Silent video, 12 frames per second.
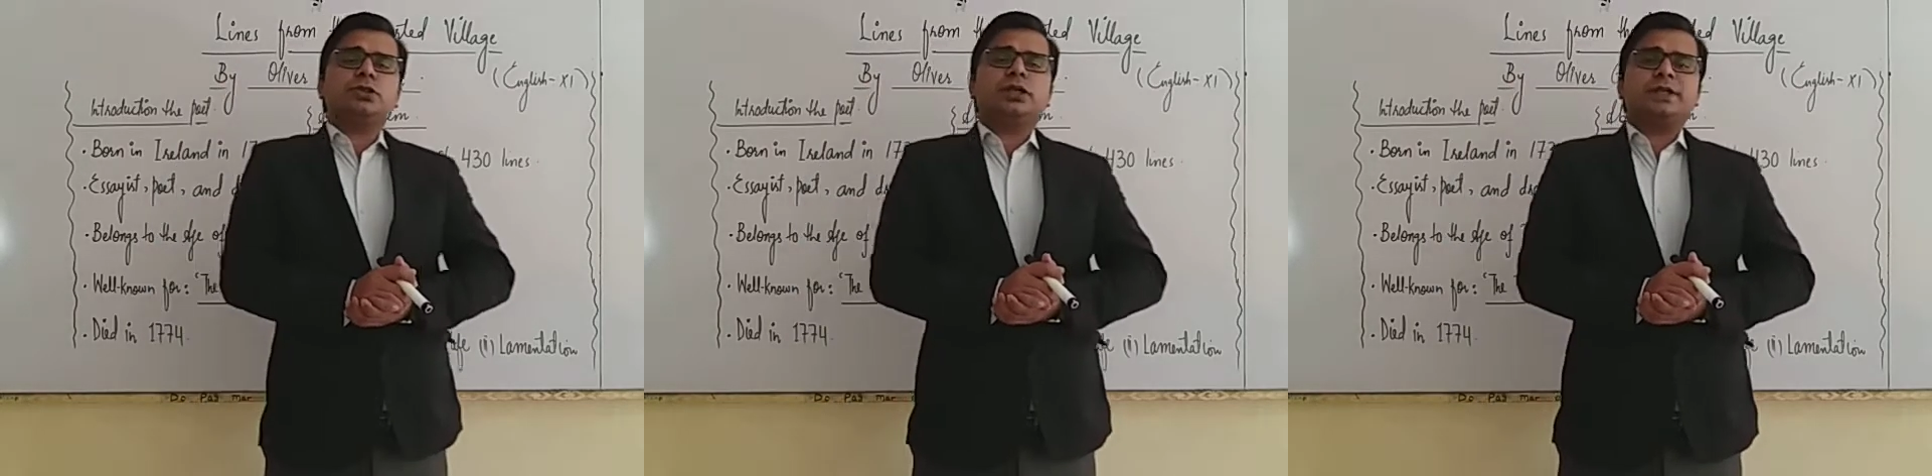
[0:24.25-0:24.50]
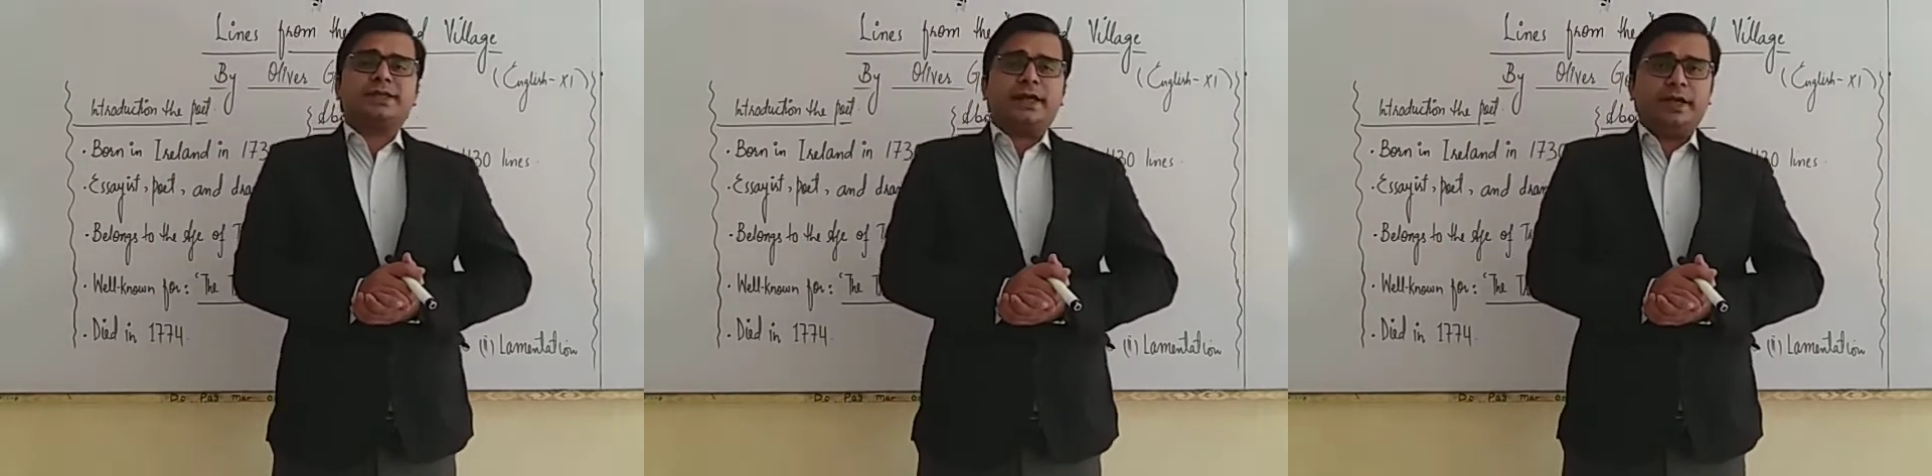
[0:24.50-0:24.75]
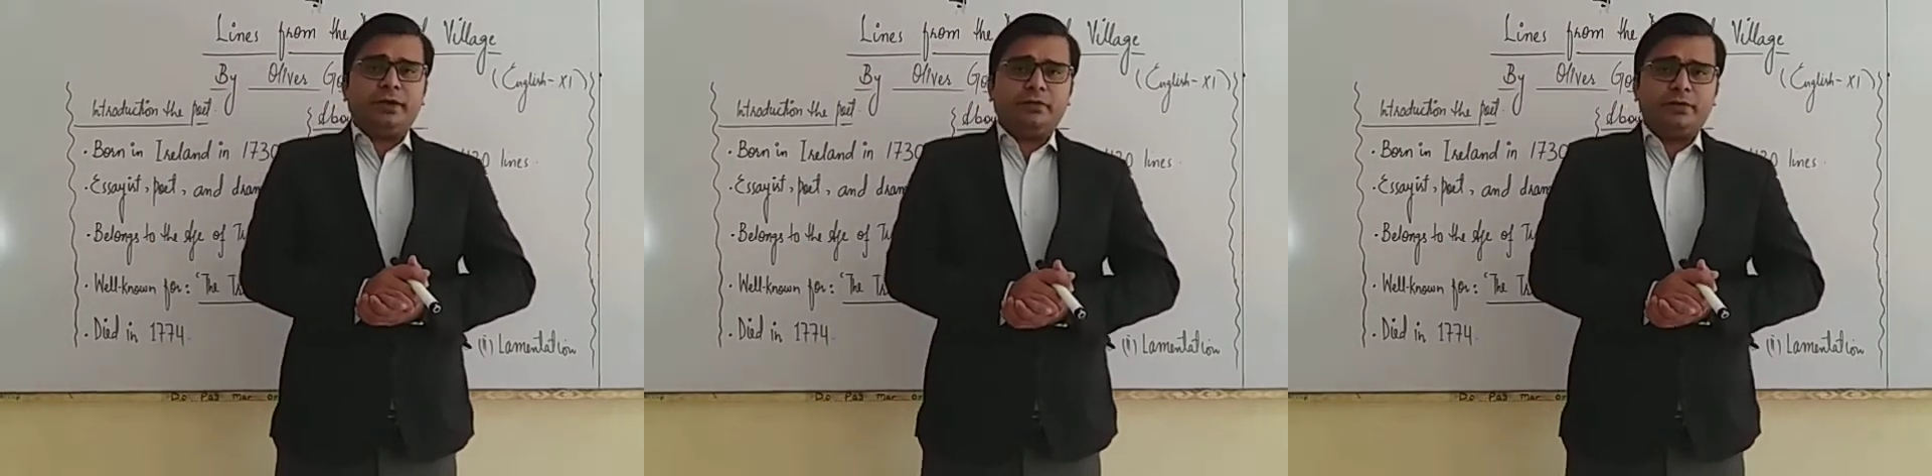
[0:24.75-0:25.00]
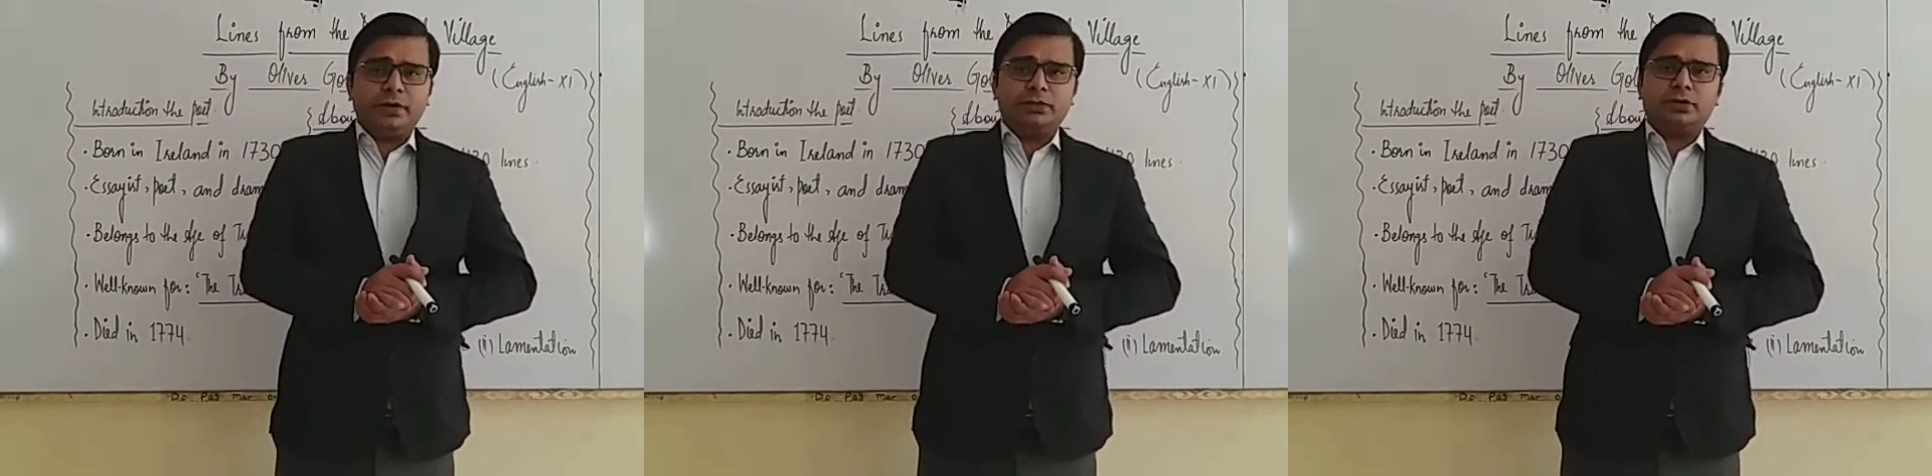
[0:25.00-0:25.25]
the second
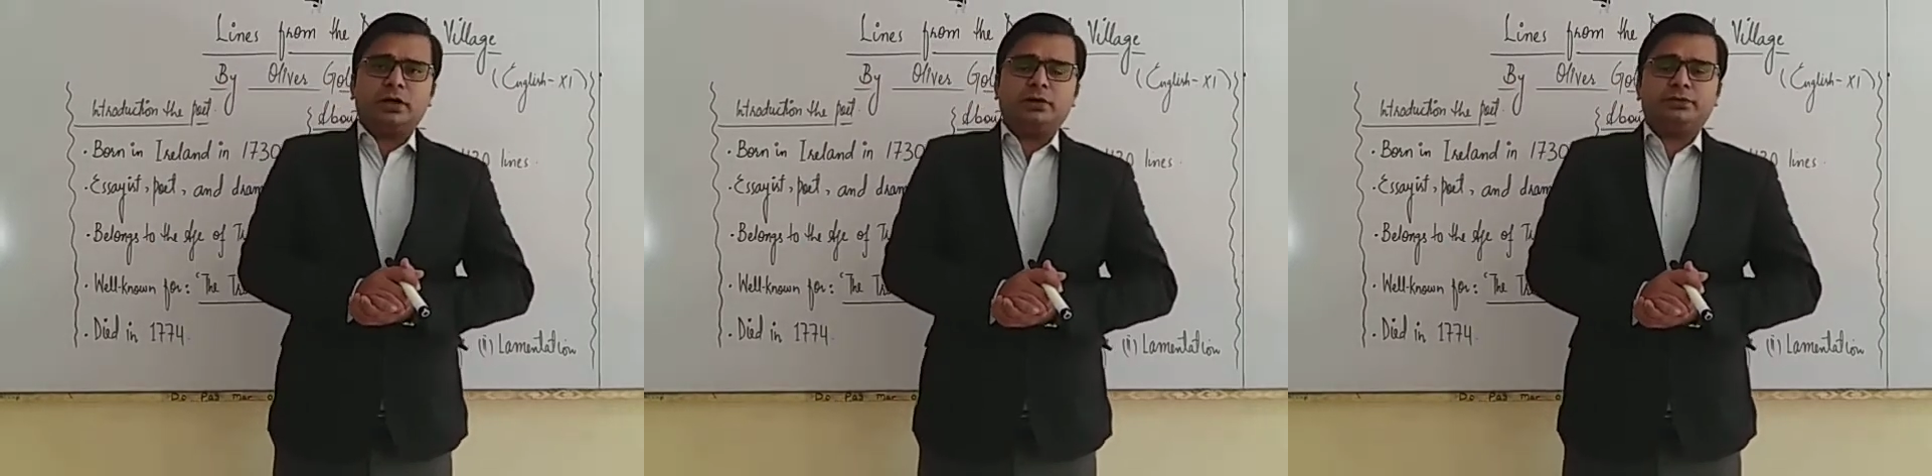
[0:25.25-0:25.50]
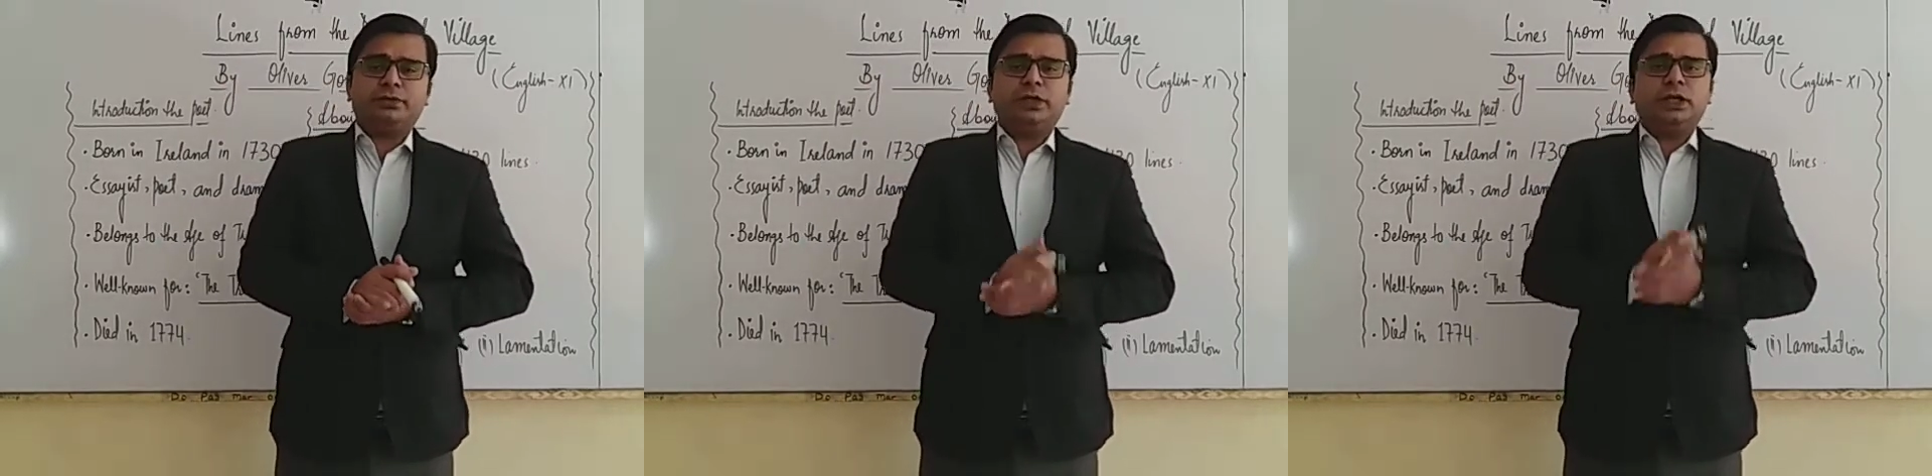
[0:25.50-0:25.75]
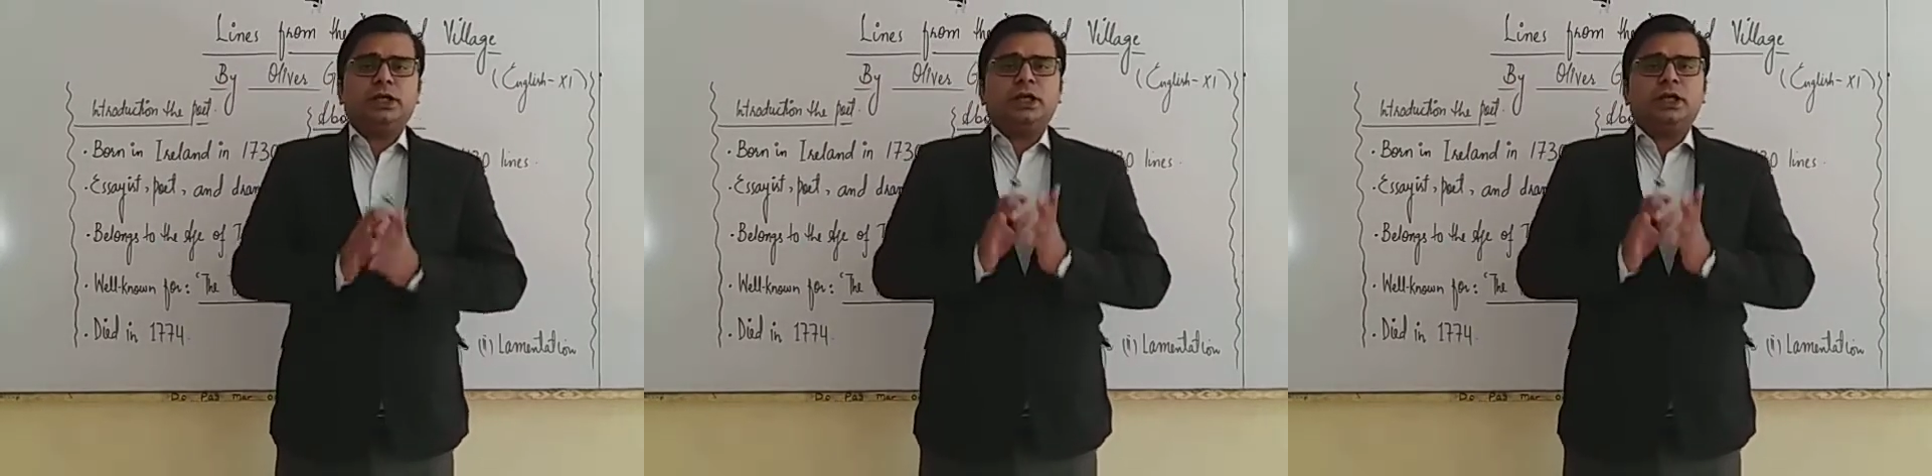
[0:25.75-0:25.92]
phase of